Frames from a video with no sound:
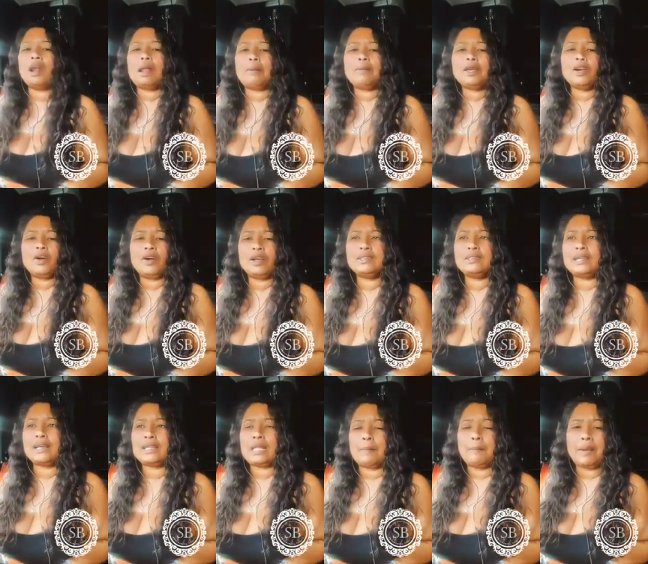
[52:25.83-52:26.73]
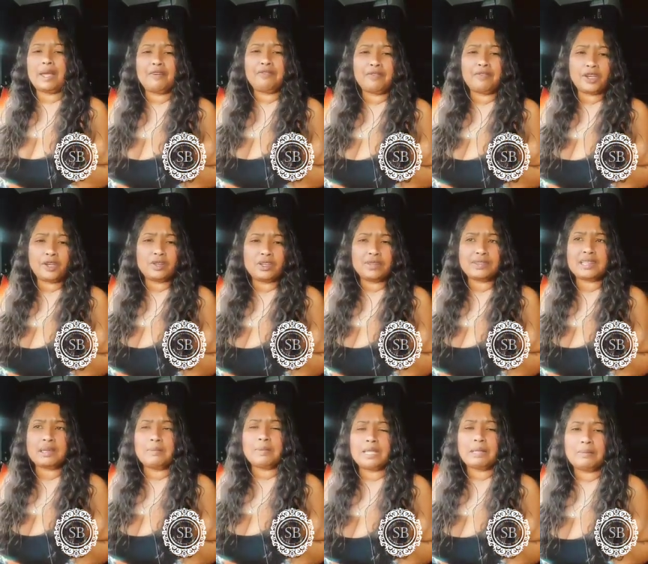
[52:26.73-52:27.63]
They go inside, they get
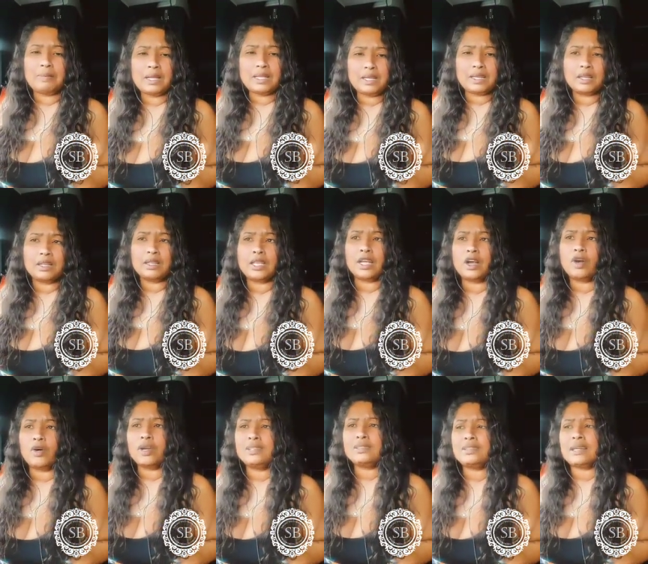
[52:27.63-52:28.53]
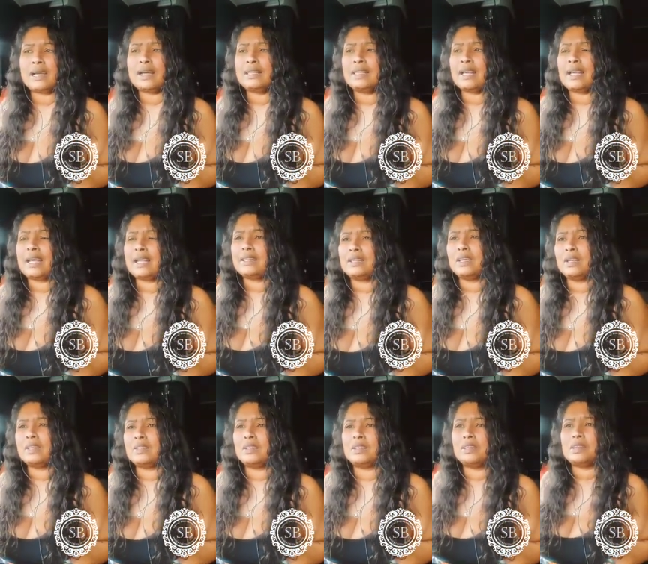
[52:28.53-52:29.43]
the medication, they come back out, they
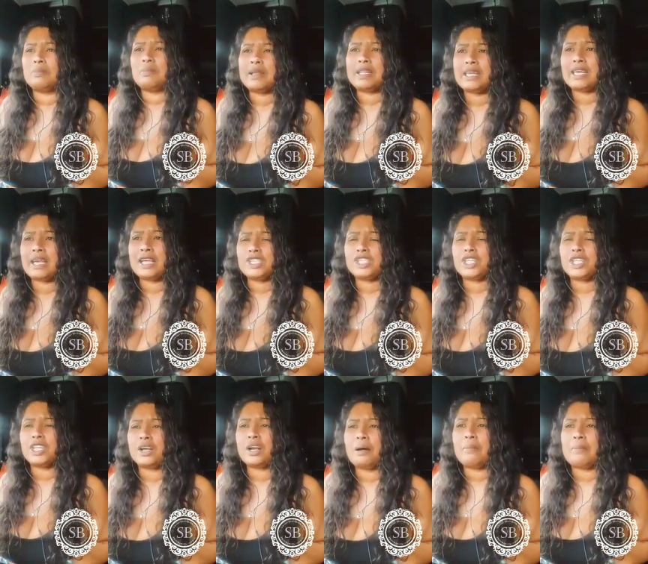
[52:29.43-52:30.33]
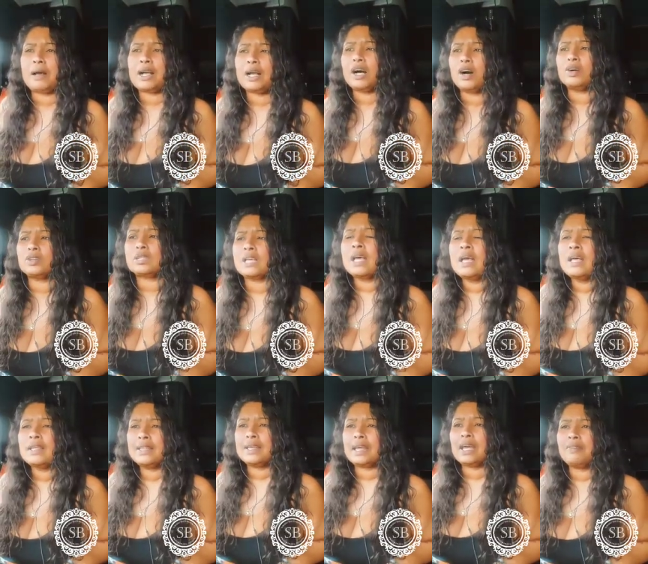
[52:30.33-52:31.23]
give them the medication, and they don't give them
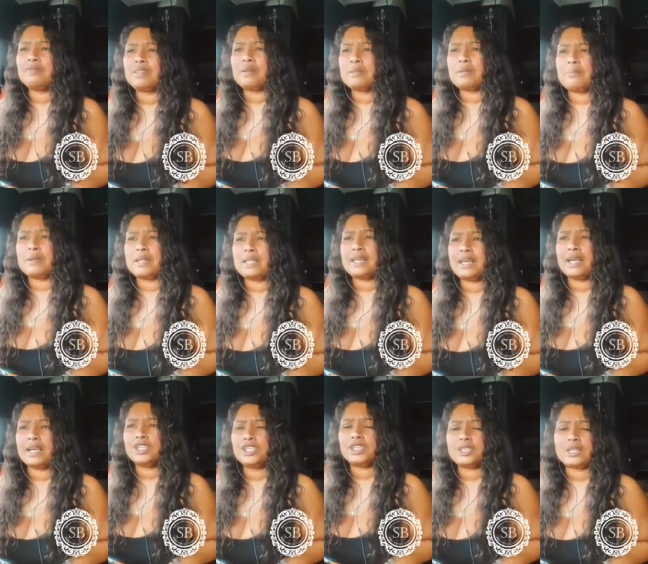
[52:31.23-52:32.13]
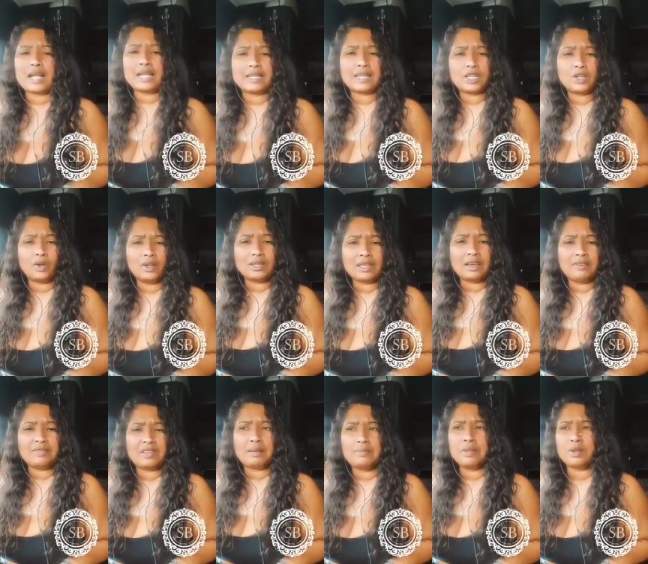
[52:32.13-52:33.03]
the receipt, and they don't give them their money
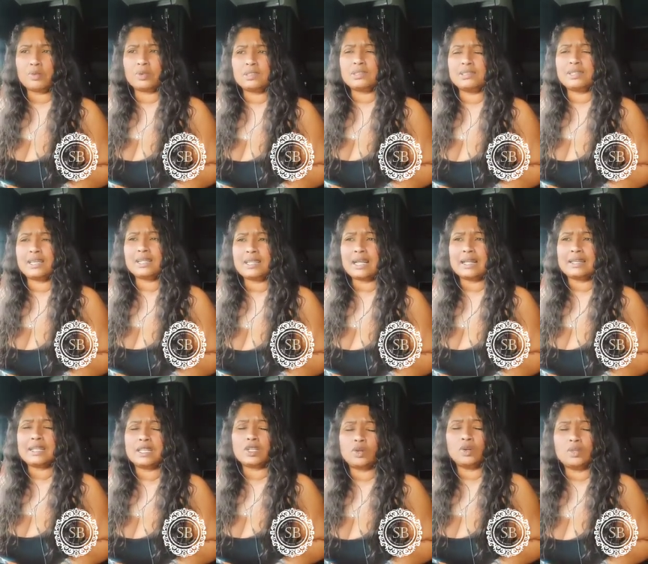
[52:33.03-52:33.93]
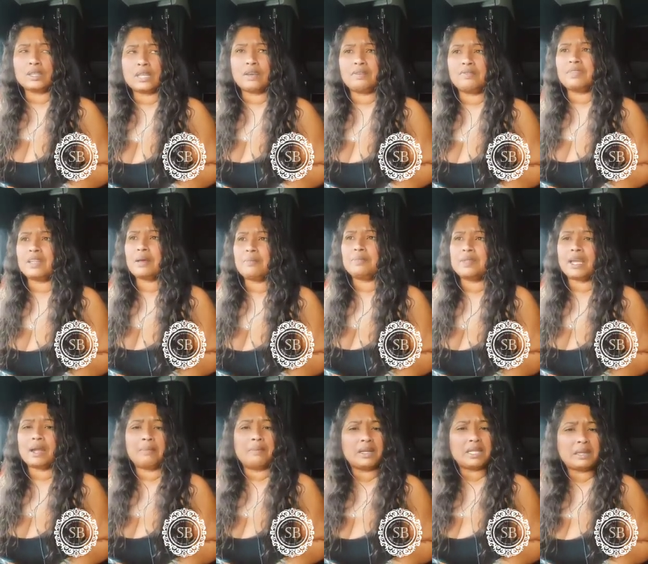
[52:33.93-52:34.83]
back. That's
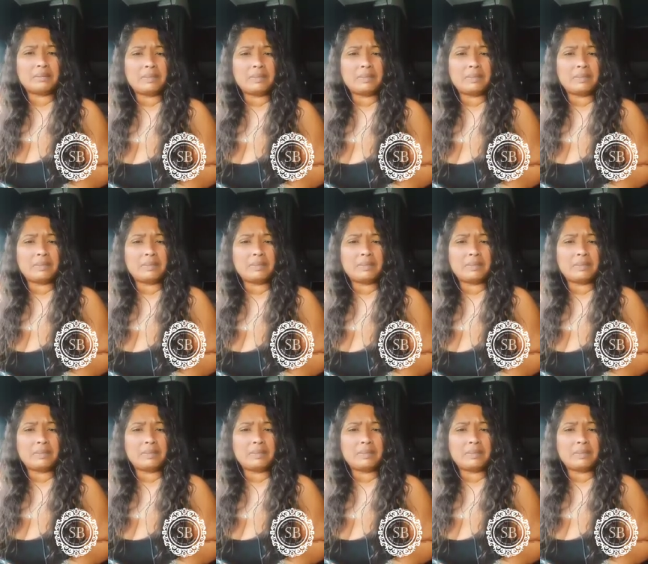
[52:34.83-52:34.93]
stealing.